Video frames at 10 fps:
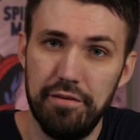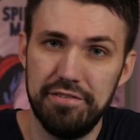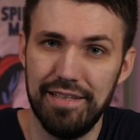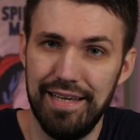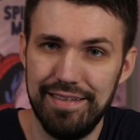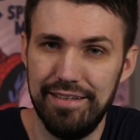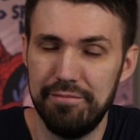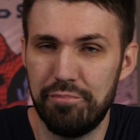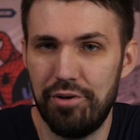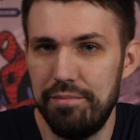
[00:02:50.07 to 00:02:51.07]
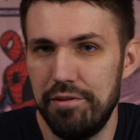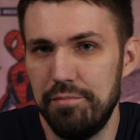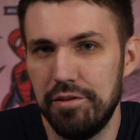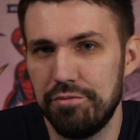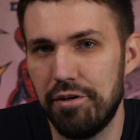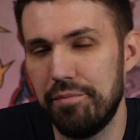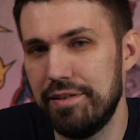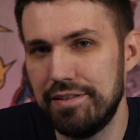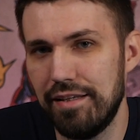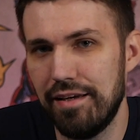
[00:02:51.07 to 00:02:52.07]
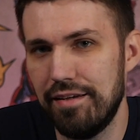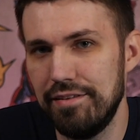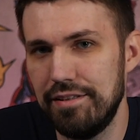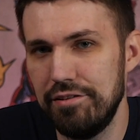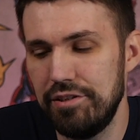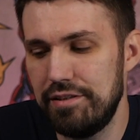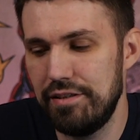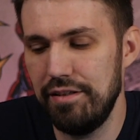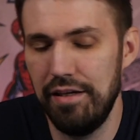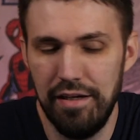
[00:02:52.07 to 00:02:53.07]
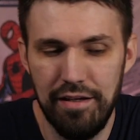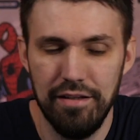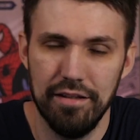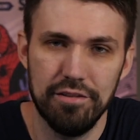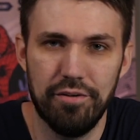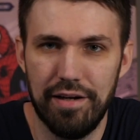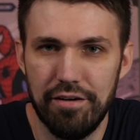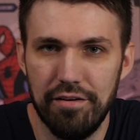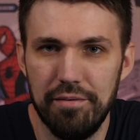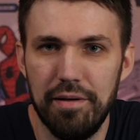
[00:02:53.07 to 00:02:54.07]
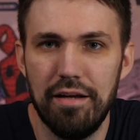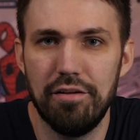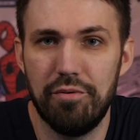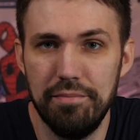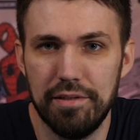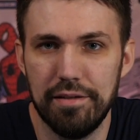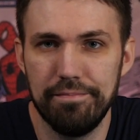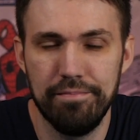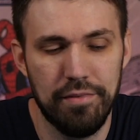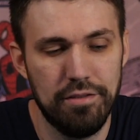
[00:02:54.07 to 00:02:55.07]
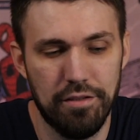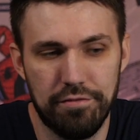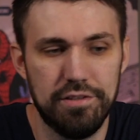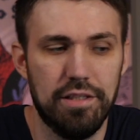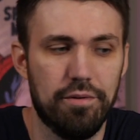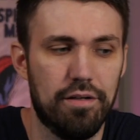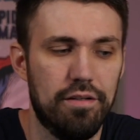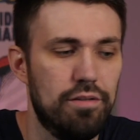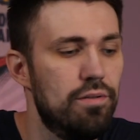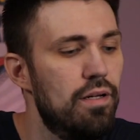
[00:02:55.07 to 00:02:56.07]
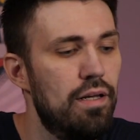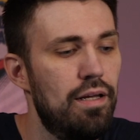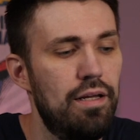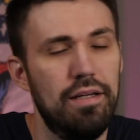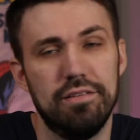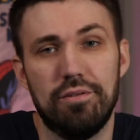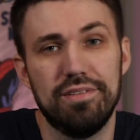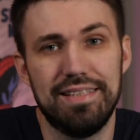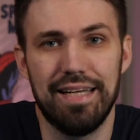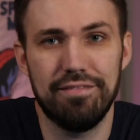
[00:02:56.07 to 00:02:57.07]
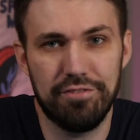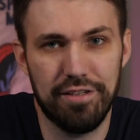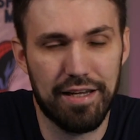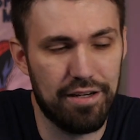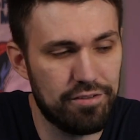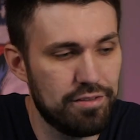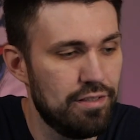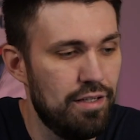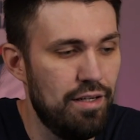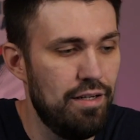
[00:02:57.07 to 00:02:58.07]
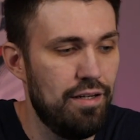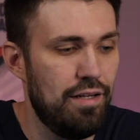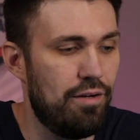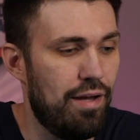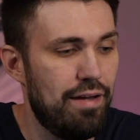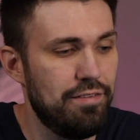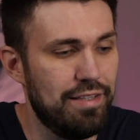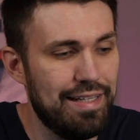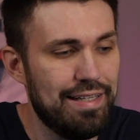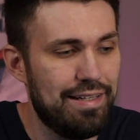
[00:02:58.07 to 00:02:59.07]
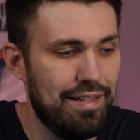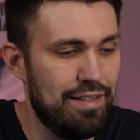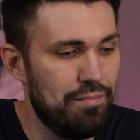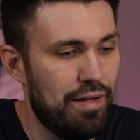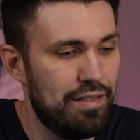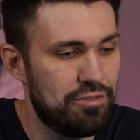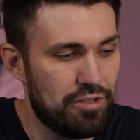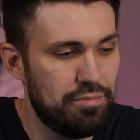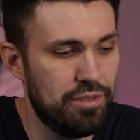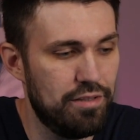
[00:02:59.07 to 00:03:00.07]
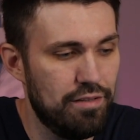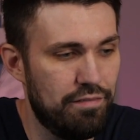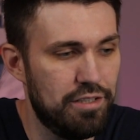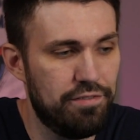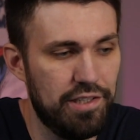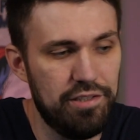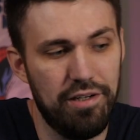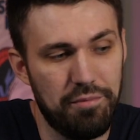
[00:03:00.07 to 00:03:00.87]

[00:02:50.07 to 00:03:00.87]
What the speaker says: that we've selected and prepped the books we're going to be sending into CGC, let's go and enter them in on the website. So the first thing we're going to do is go and sign up for an account. Now I have a link in my description of this video and